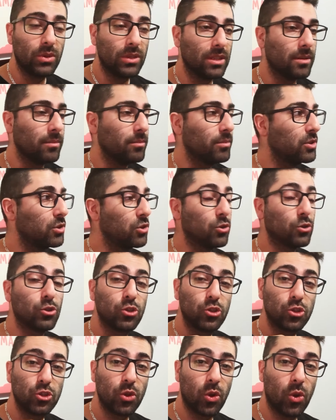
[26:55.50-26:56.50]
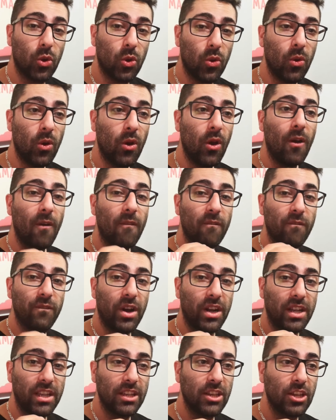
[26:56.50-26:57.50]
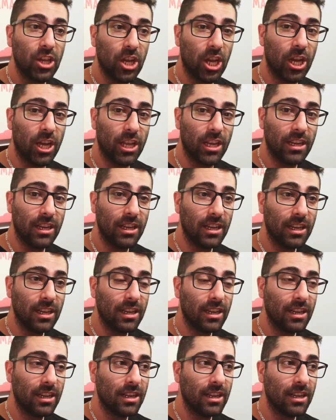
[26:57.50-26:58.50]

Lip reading: on them, but they're so fucking good.